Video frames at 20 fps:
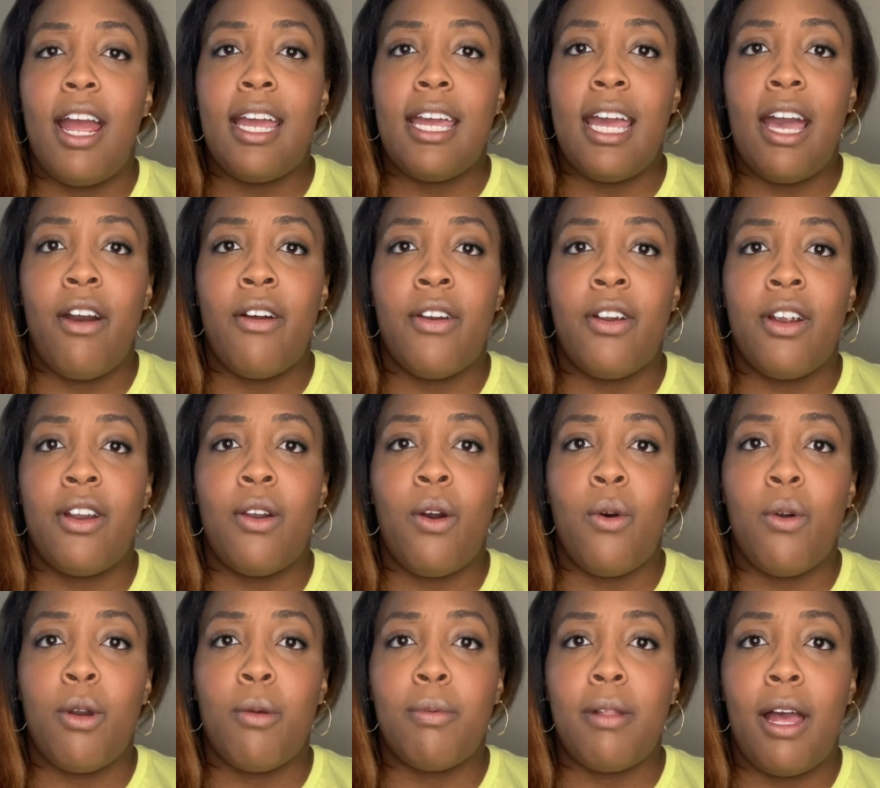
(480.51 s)
encounter an
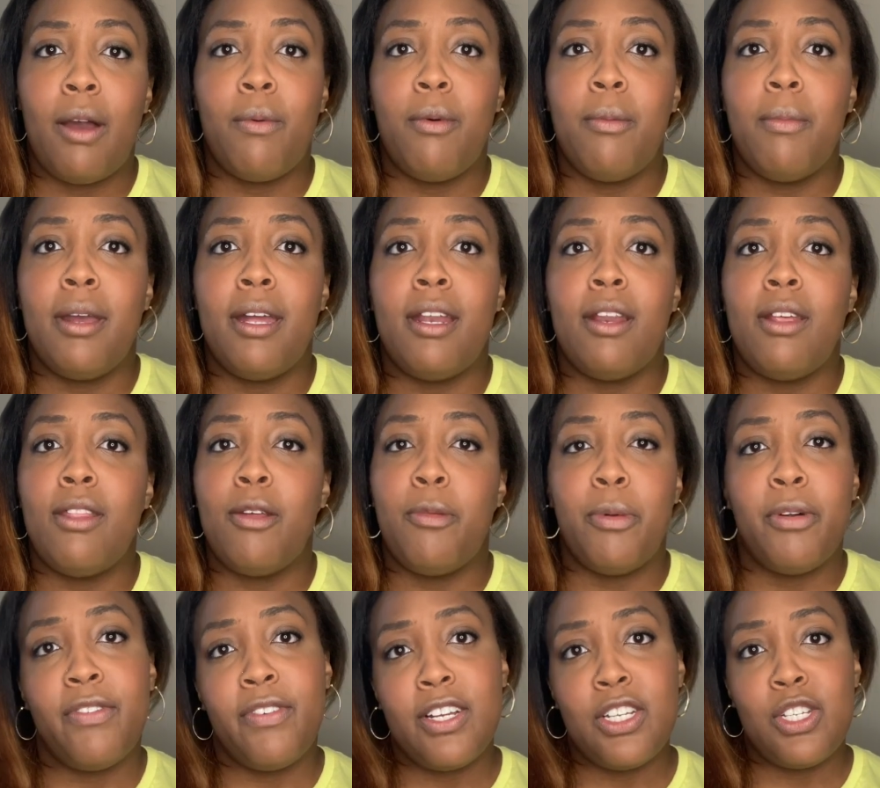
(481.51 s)
older black woman in the
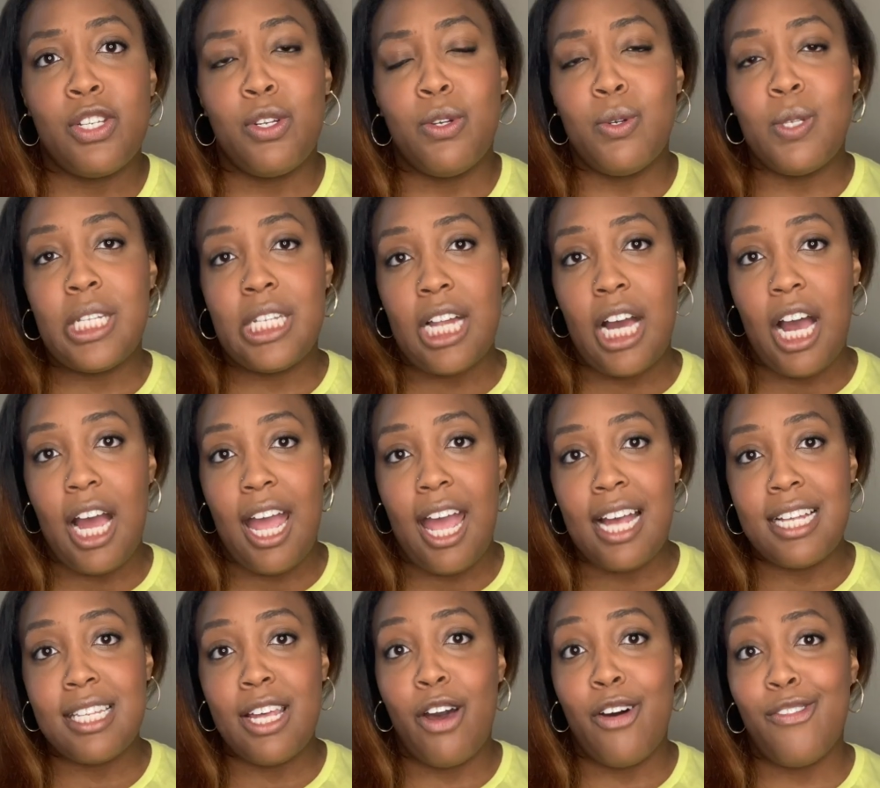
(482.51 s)
profession who's not
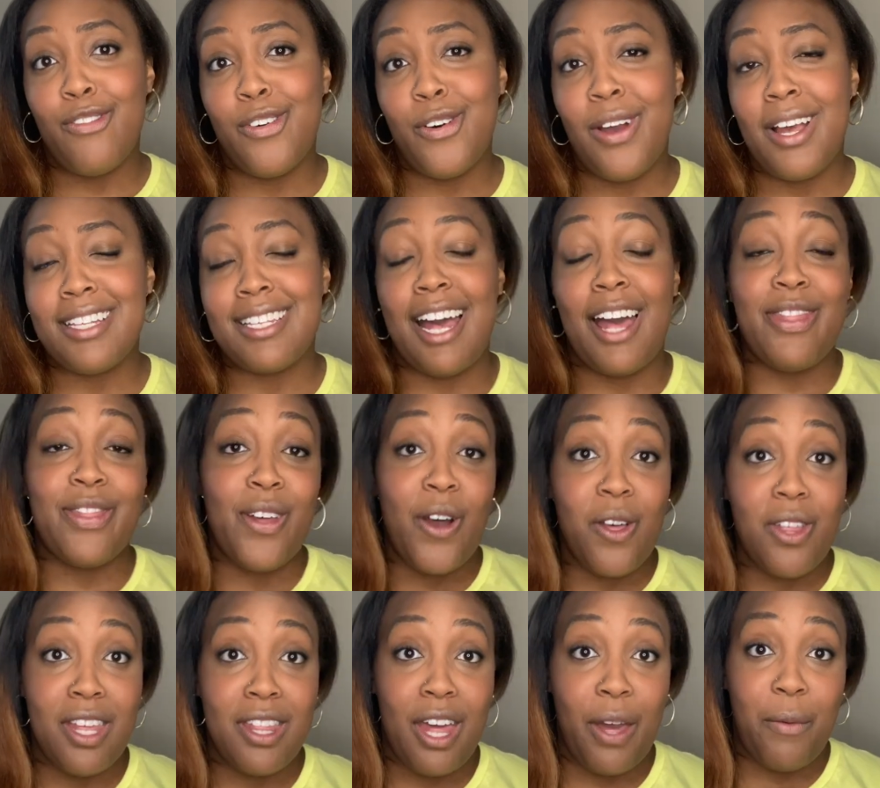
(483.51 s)
as helpful as I
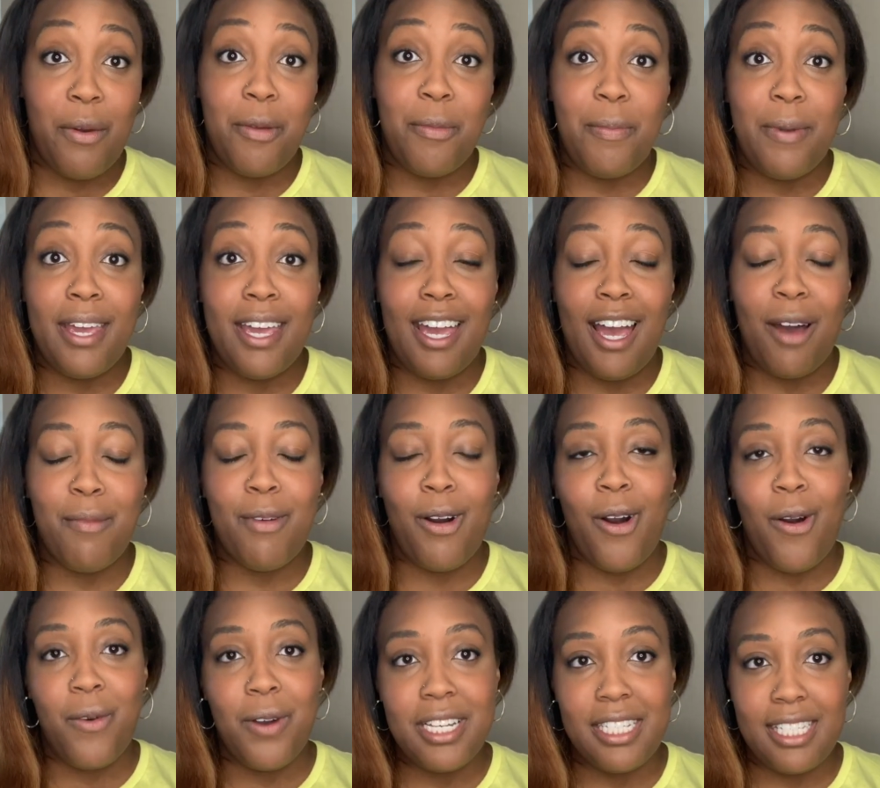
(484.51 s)
thought that they would be, I'm
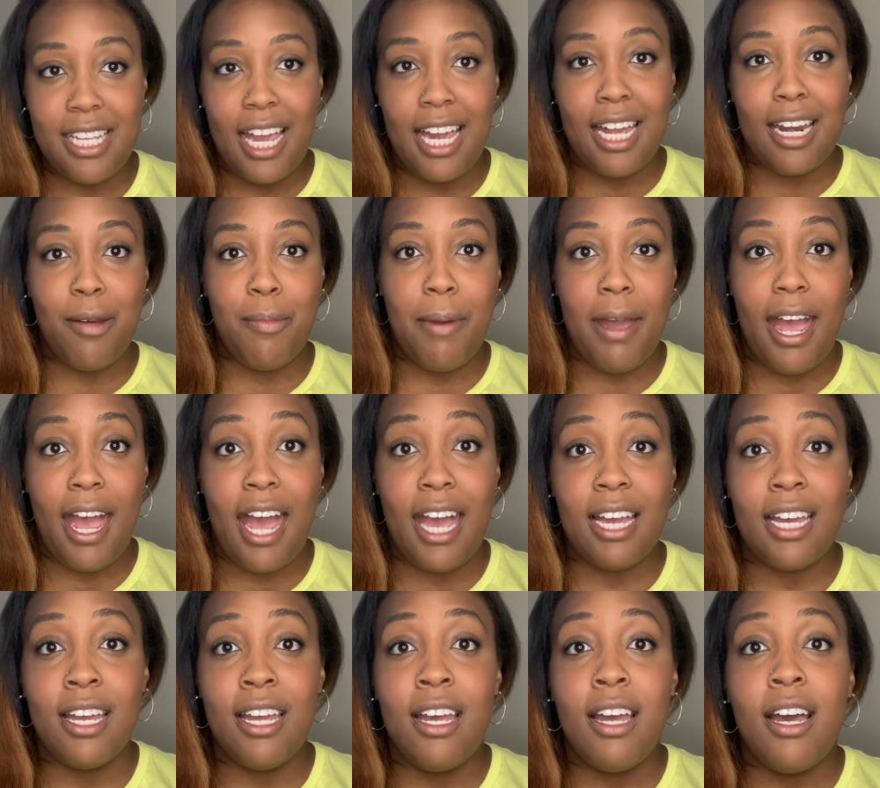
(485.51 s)
always taken
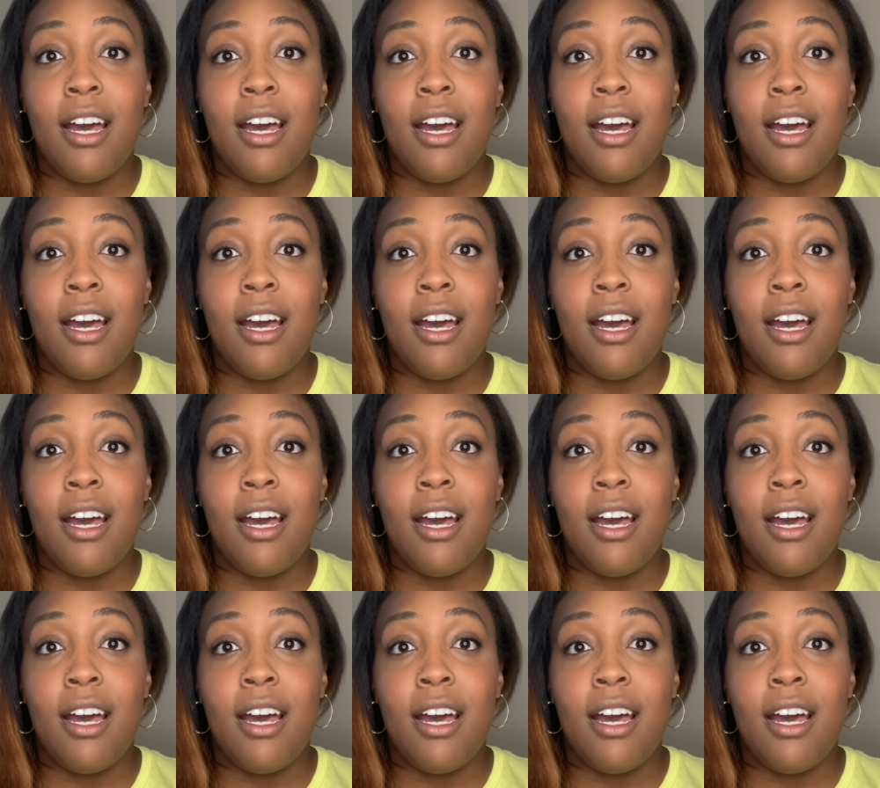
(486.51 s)
aback.